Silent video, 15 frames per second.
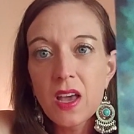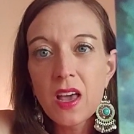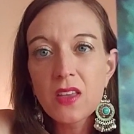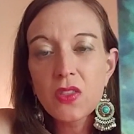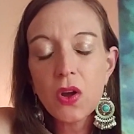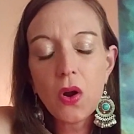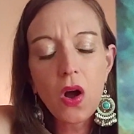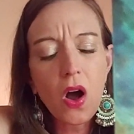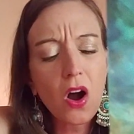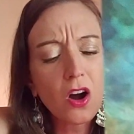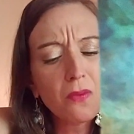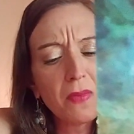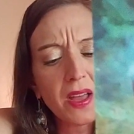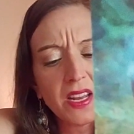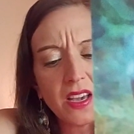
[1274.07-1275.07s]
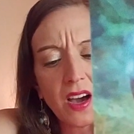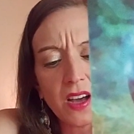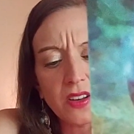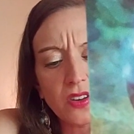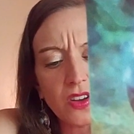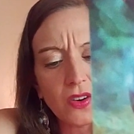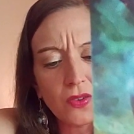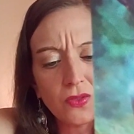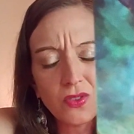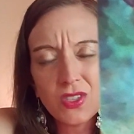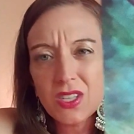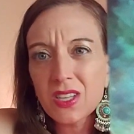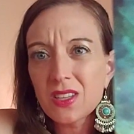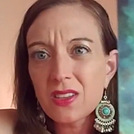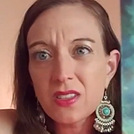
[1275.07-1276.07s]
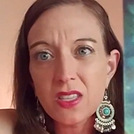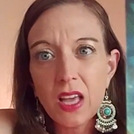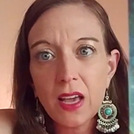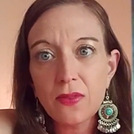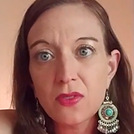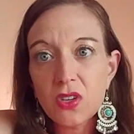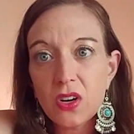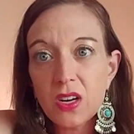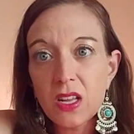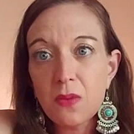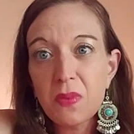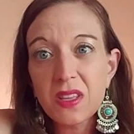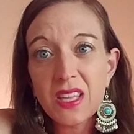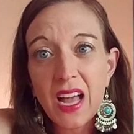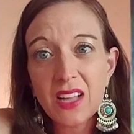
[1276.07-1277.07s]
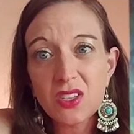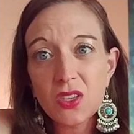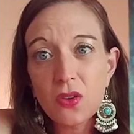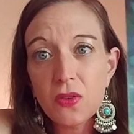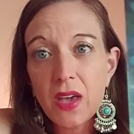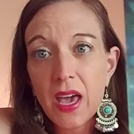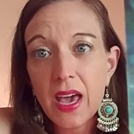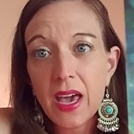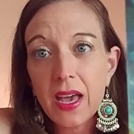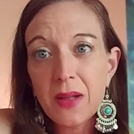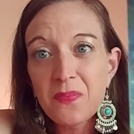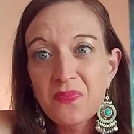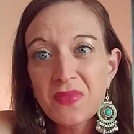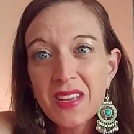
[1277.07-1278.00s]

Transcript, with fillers: There are many unknowns to this life journey, but that's okay.